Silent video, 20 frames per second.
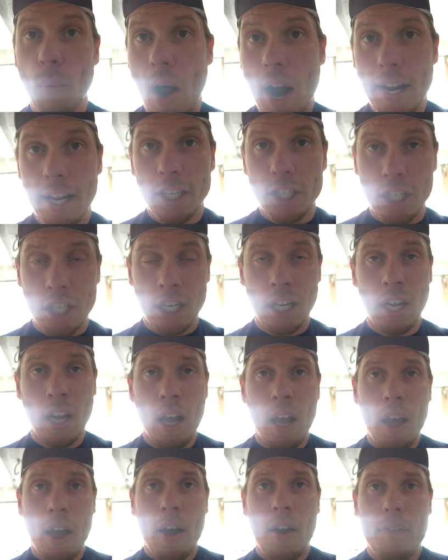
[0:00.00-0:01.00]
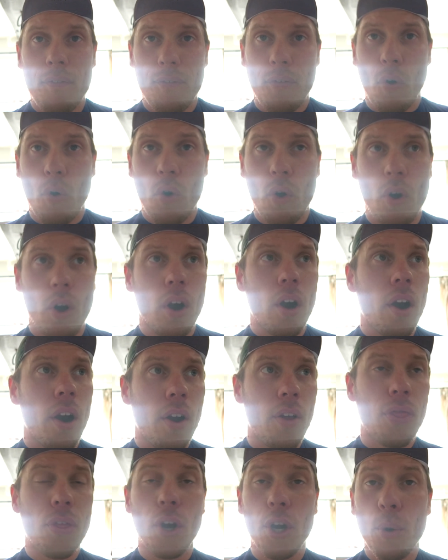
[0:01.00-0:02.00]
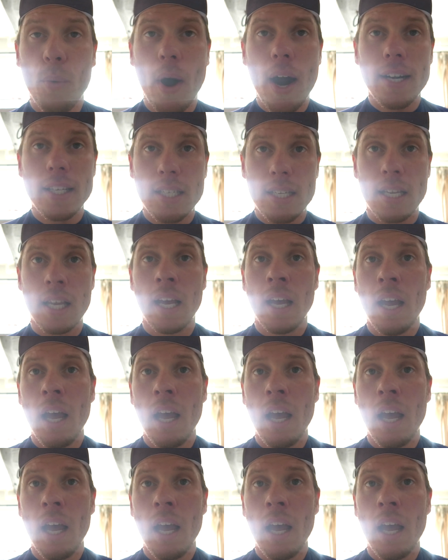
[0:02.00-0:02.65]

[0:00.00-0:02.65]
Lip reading: wattage for 30 watts